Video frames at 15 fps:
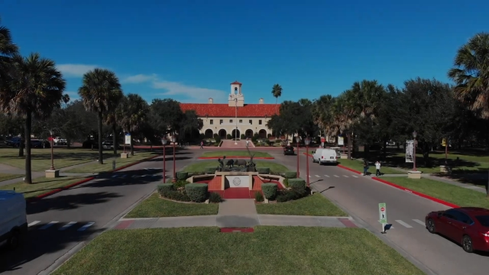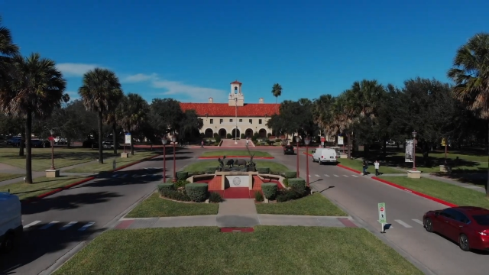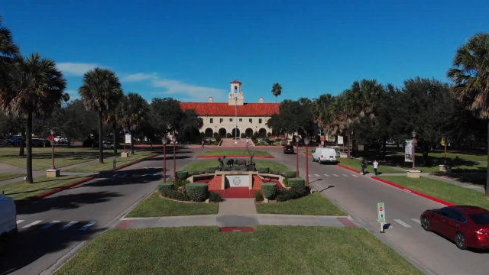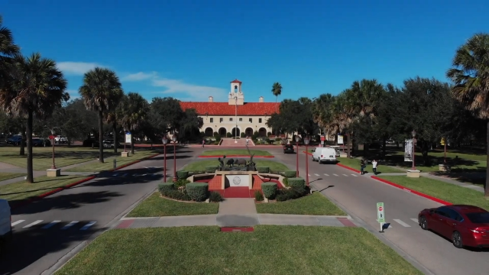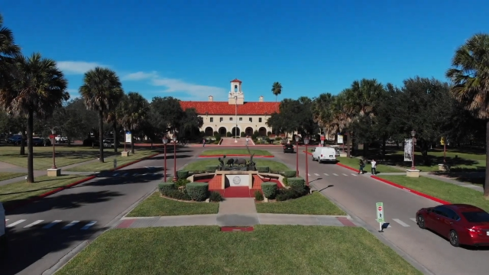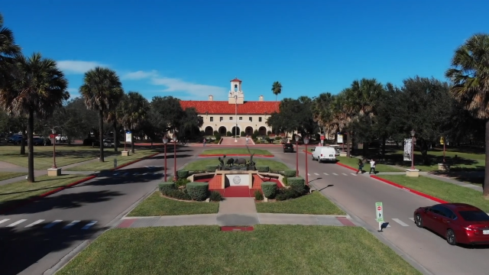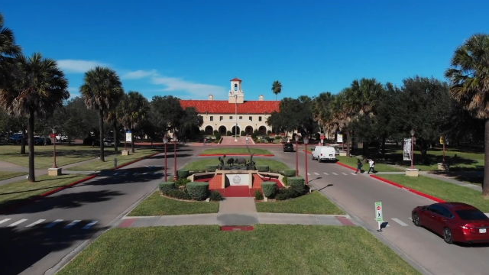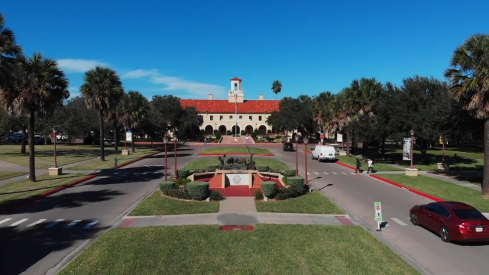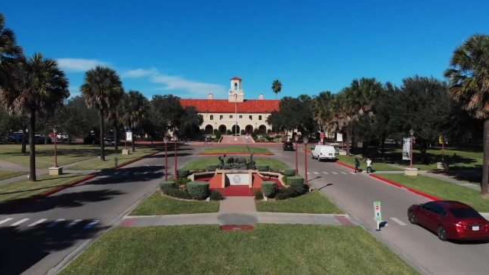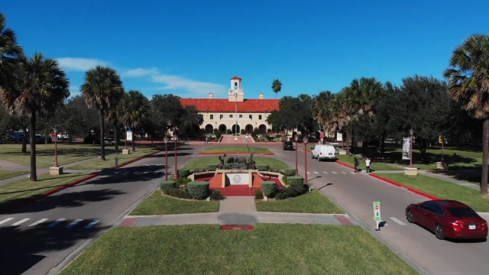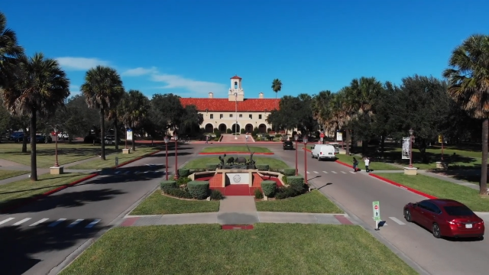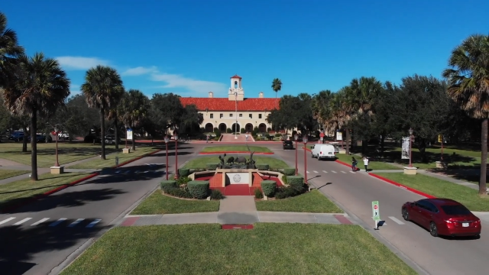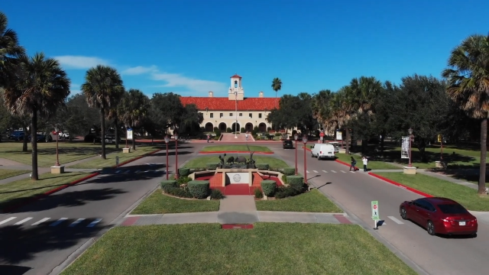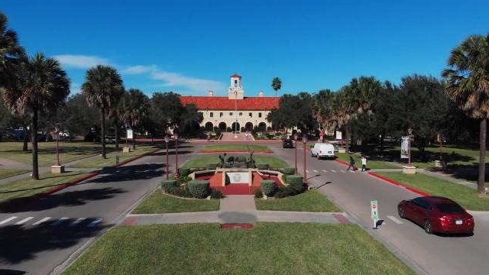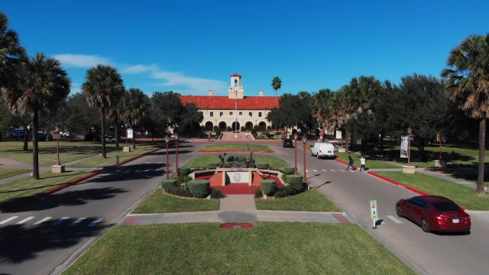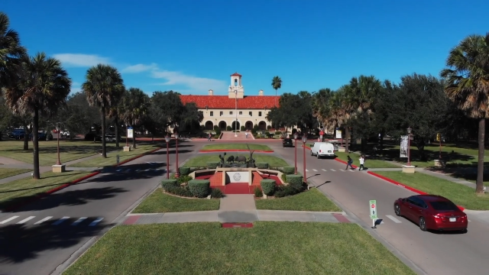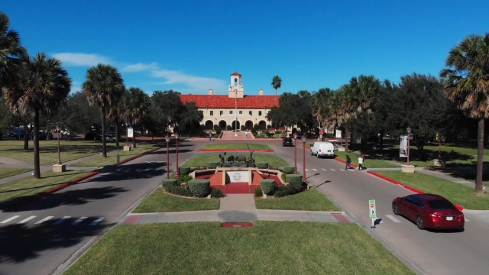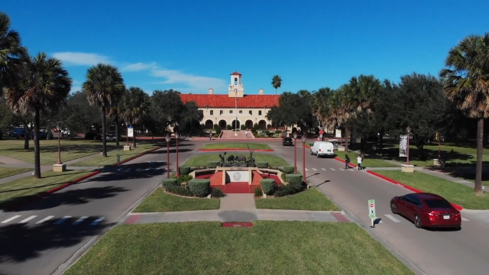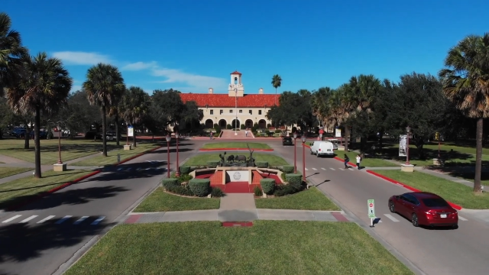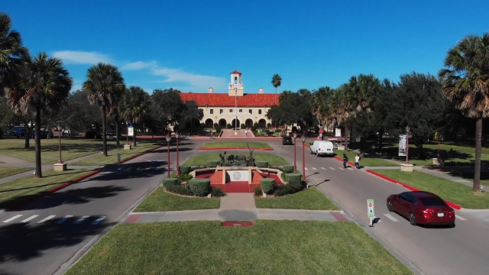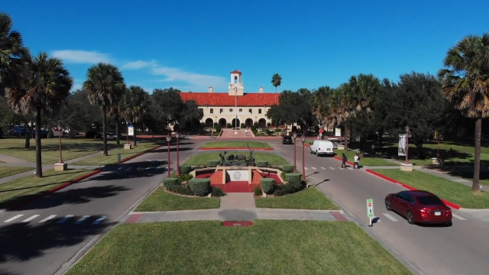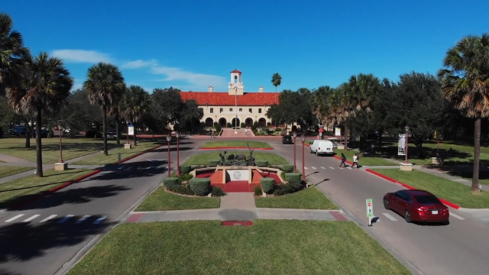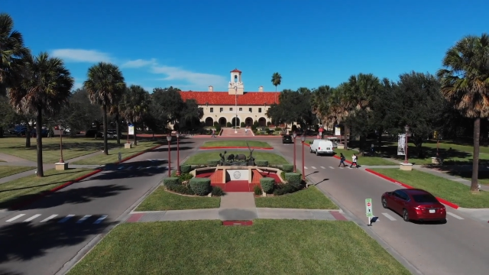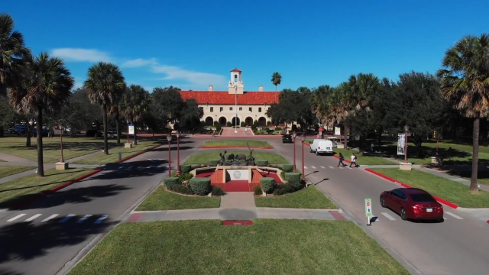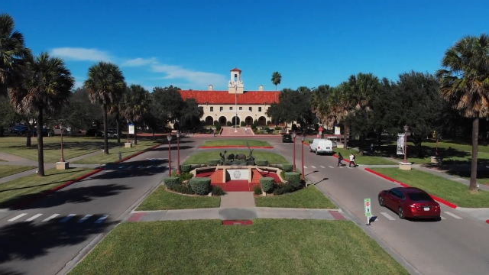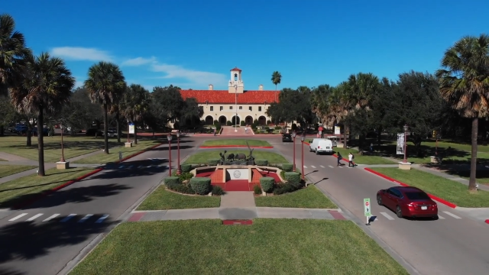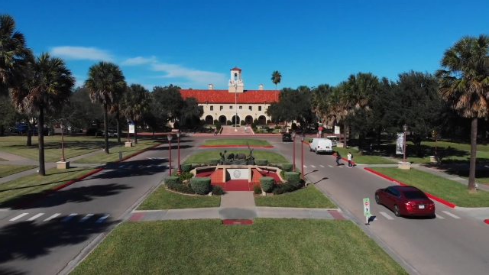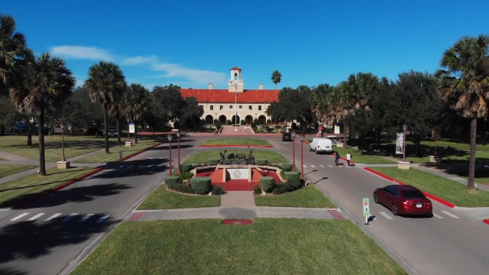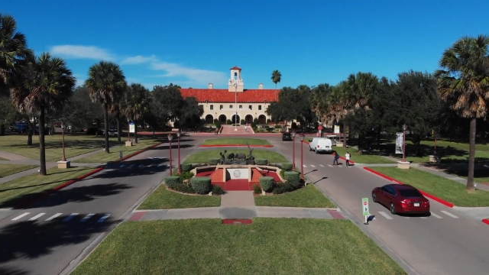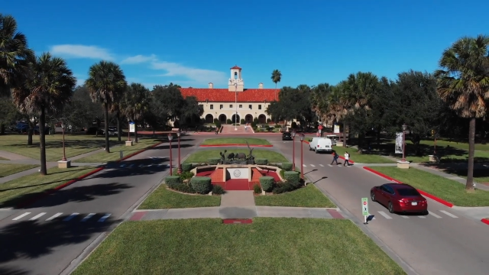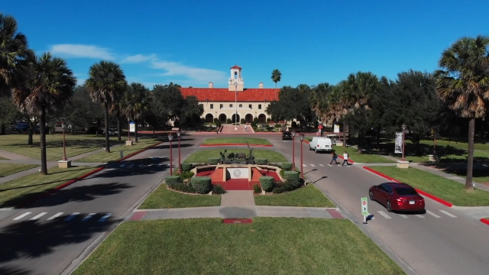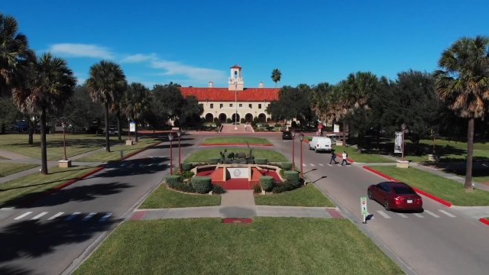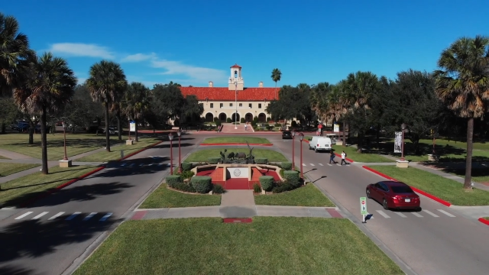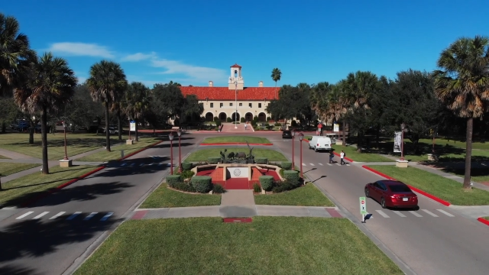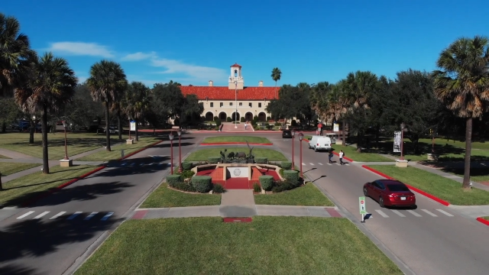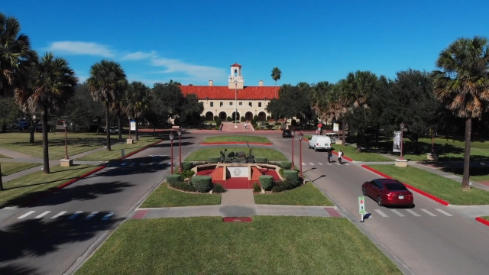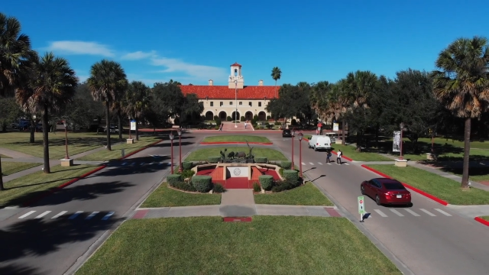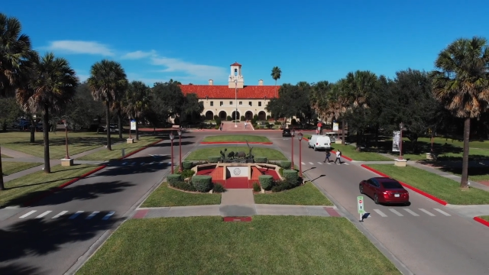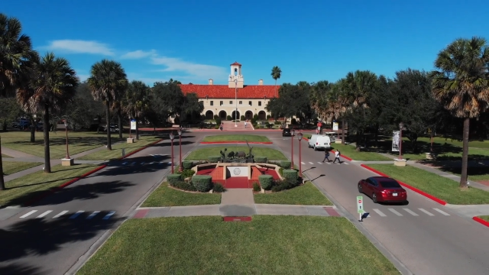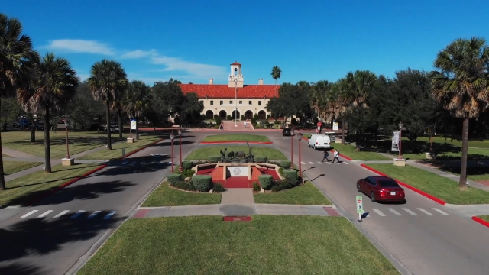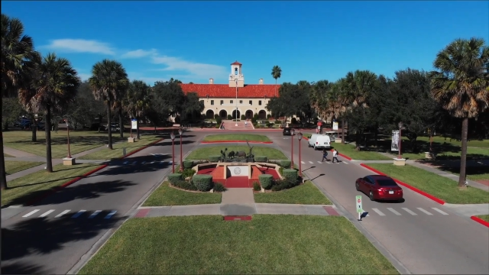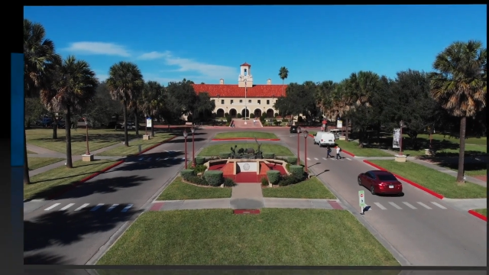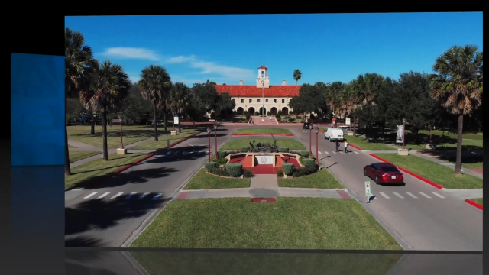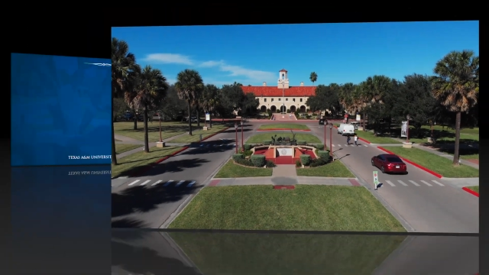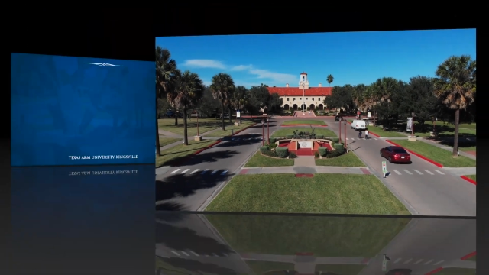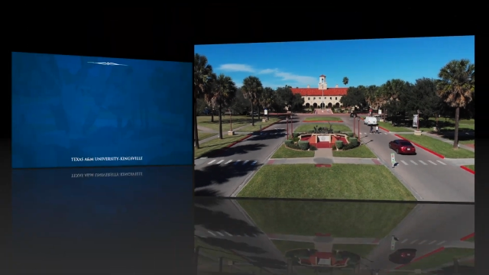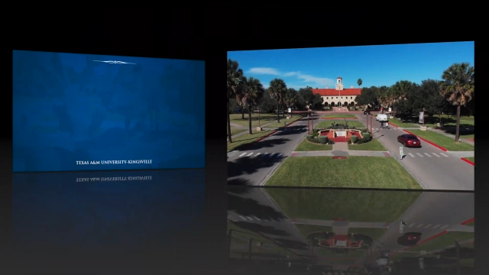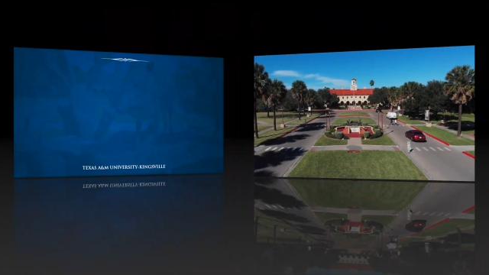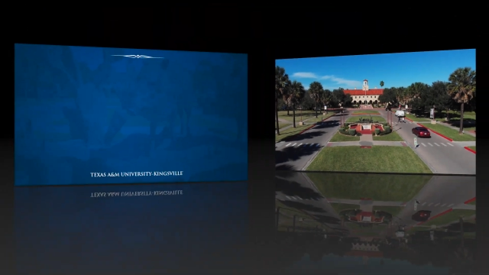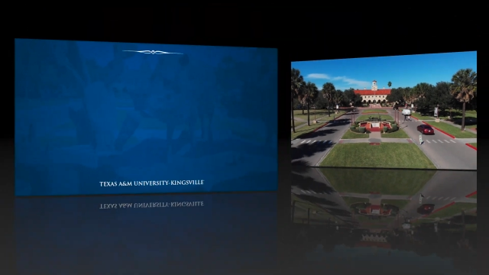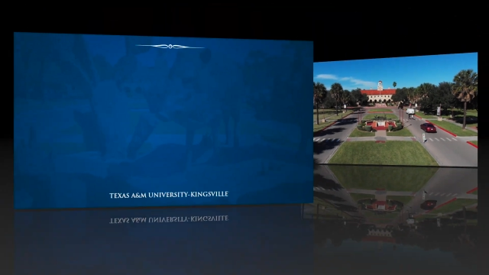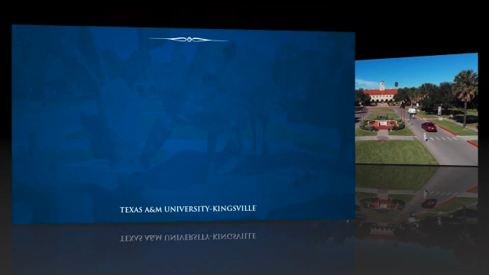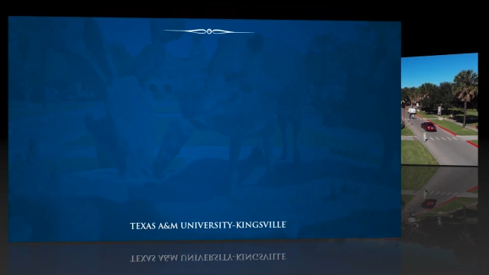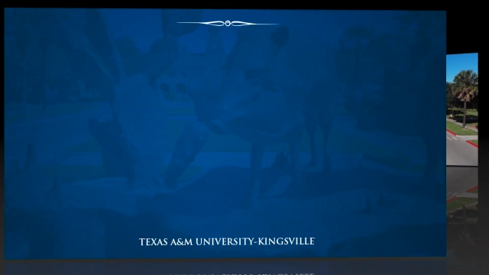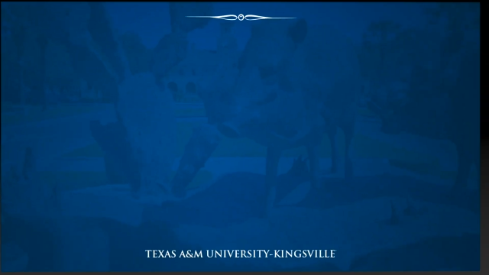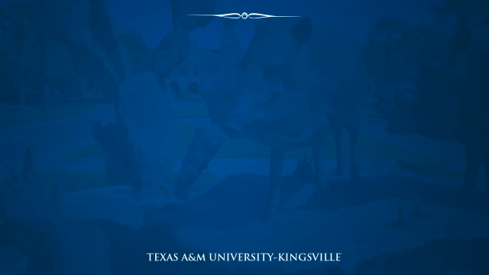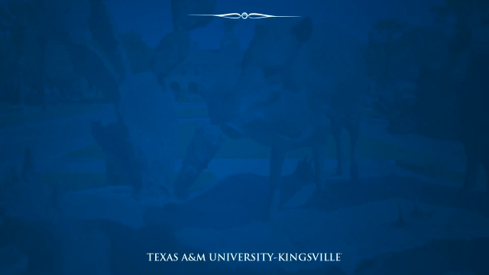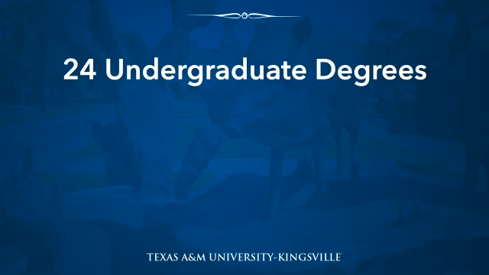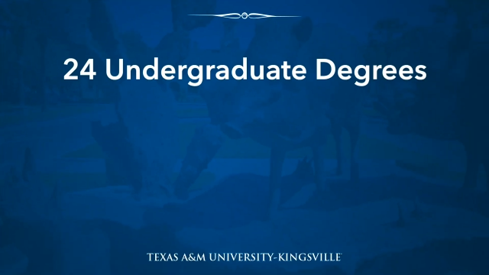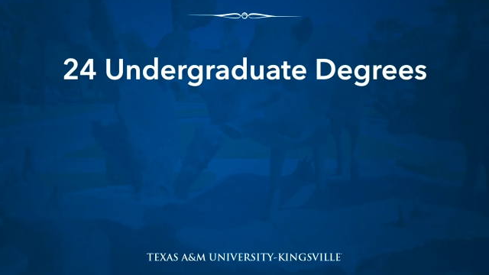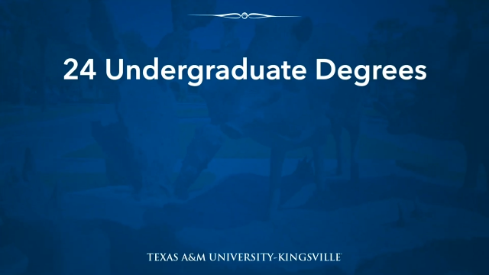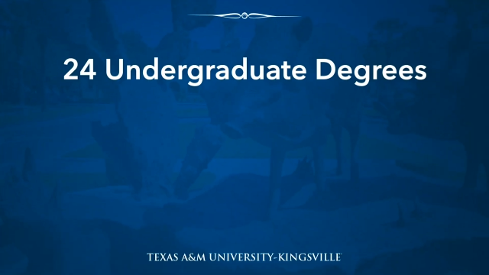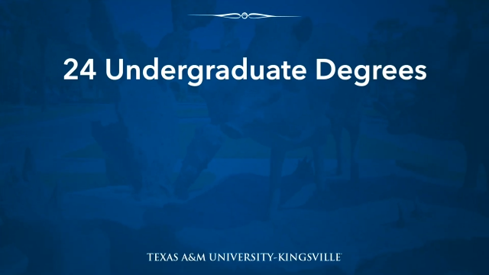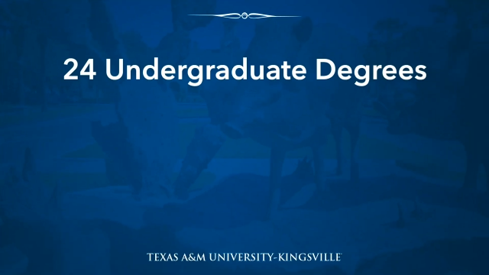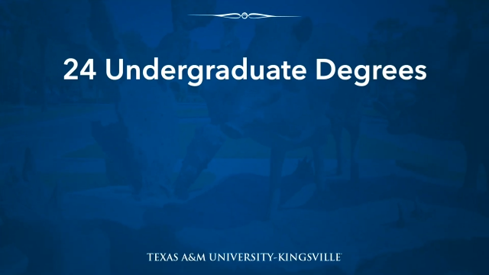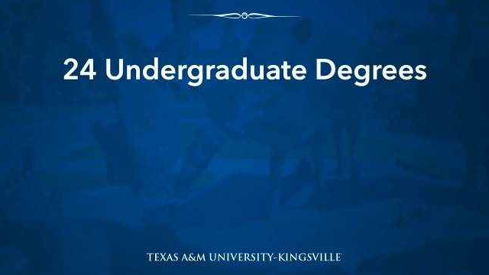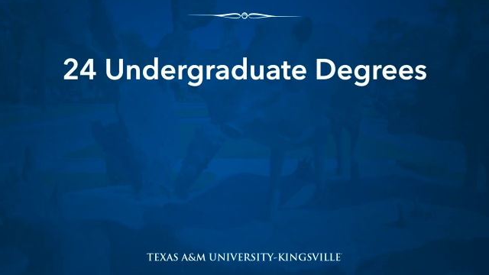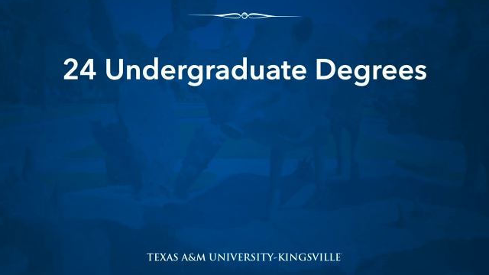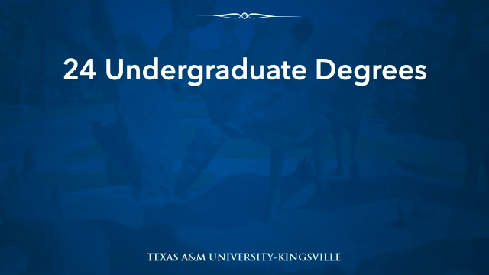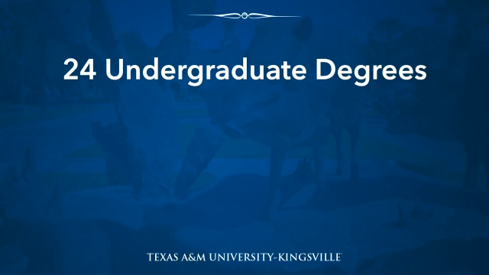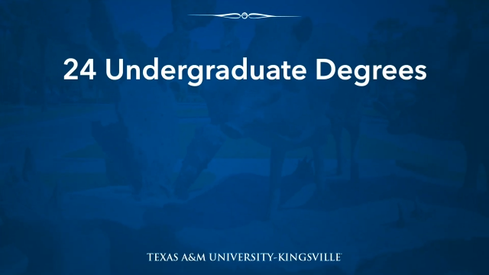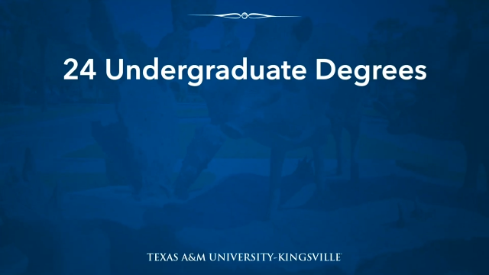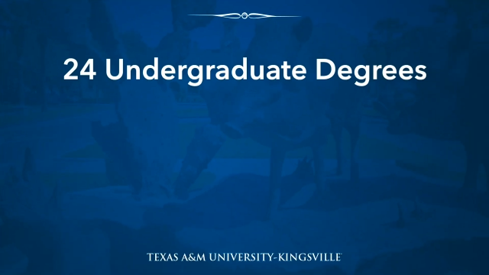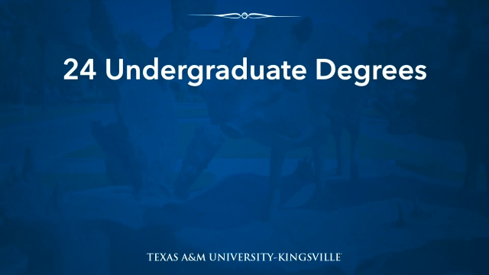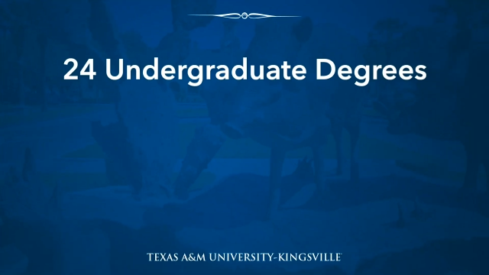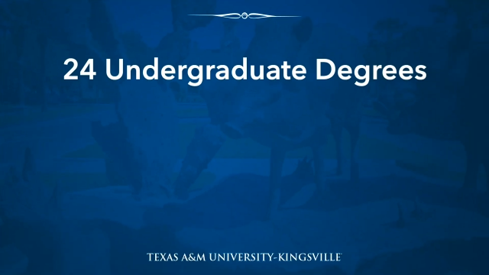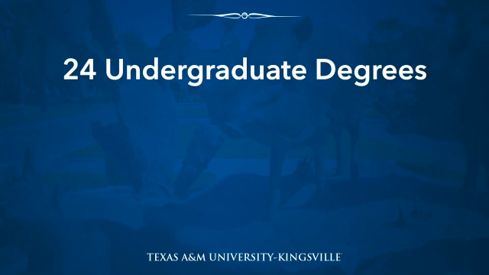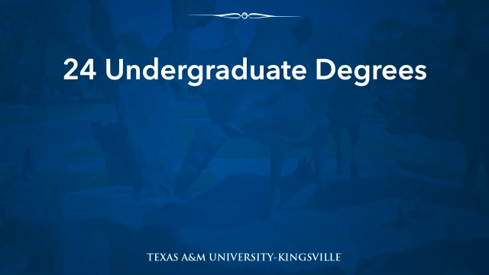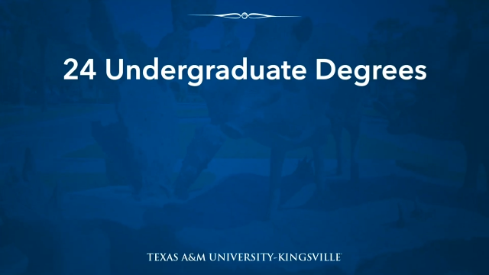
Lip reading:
Nobody's mouth can be seen.